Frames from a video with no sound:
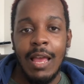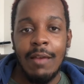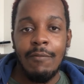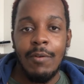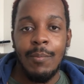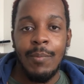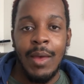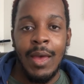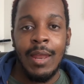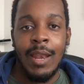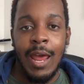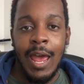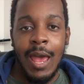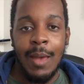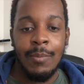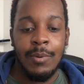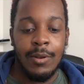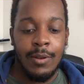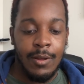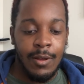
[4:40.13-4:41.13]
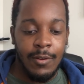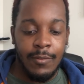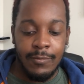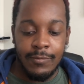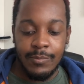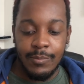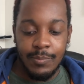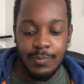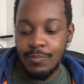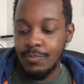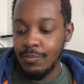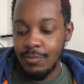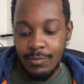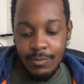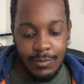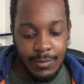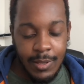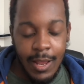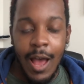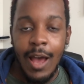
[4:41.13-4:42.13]
a bad habit of
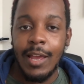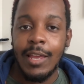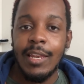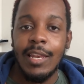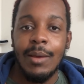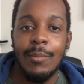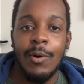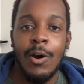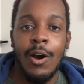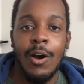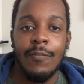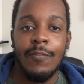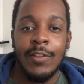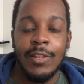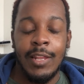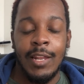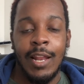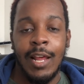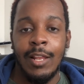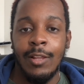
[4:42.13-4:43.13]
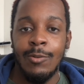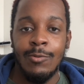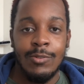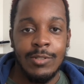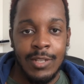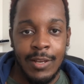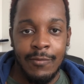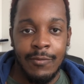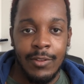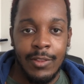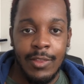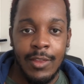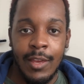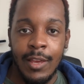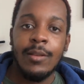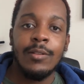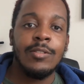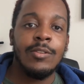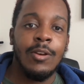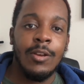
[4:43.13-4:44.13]
knocking them off and then I lose everything.
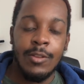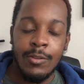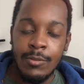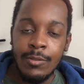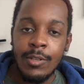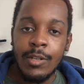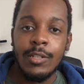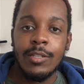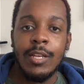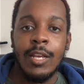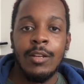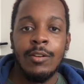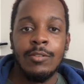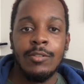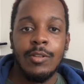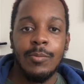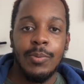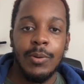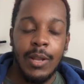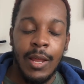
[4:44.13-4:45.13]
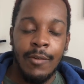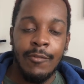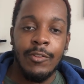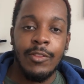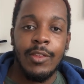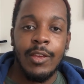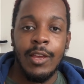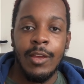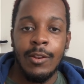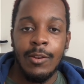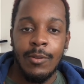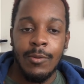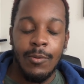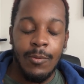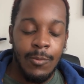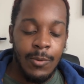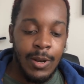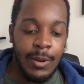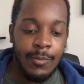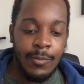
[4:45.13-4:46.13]
So I use the containers to put everything in
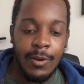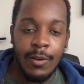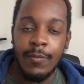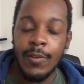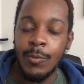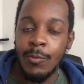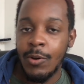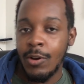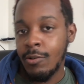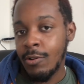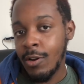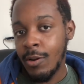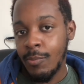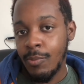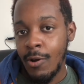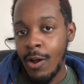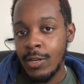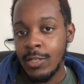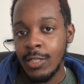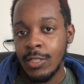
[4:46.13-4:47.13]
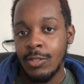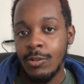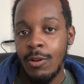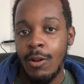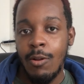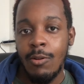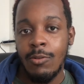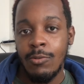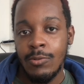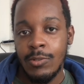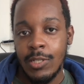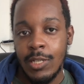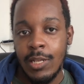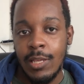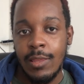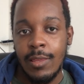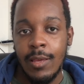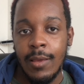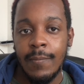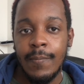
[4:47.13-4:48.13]
when I'm currently working on a project so I don't lose
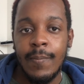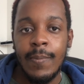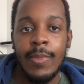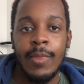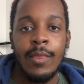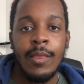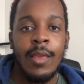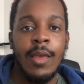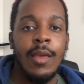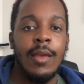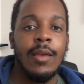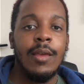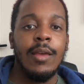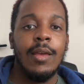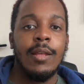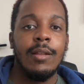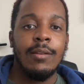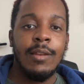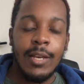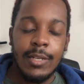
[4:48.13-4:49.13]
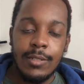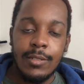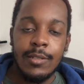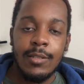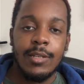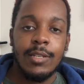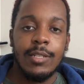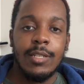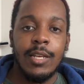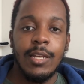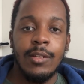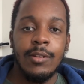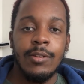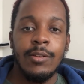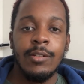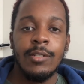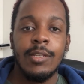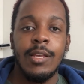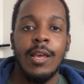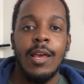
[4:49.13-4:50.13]
anything. Next to the
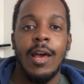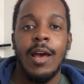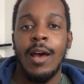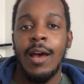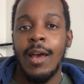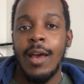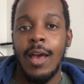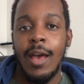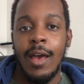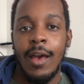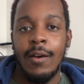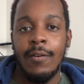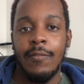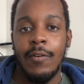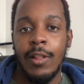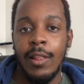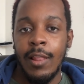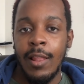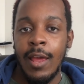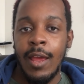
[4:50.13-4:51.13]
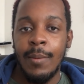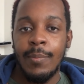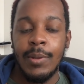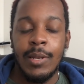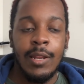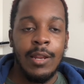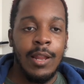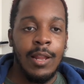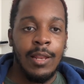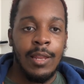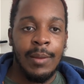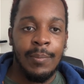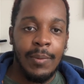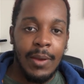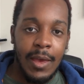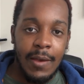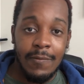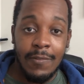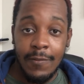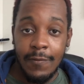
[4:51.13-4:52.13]
containers, I have a lamp, and in that lamp I
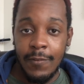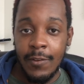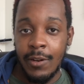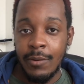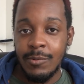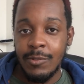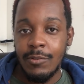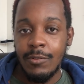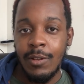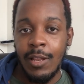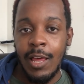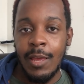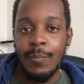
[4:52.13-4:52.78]
have the Philips Hue light